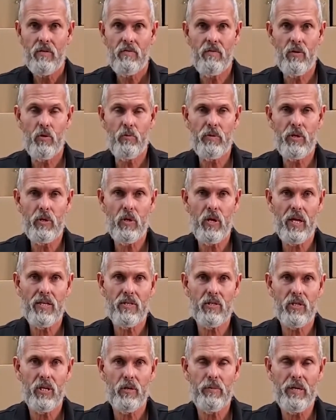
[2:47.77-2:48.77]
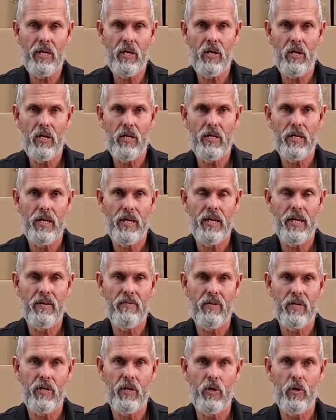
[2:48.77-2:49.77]
voltmeter lights coming on and
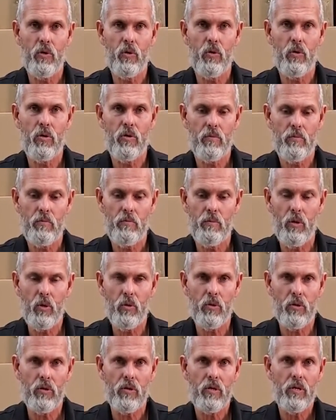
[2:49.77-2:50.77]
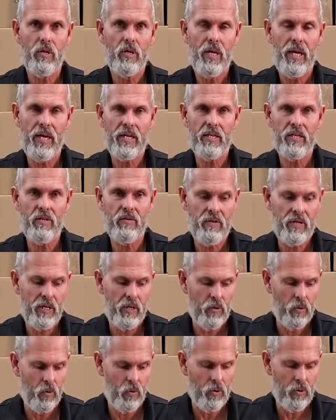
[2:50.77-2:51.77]
having no motor
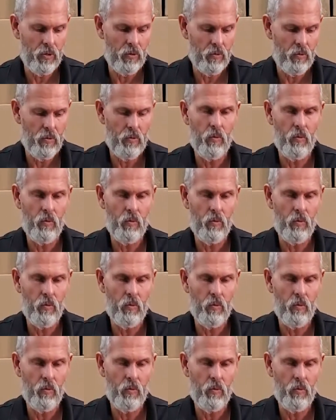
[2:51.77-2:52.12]
activity or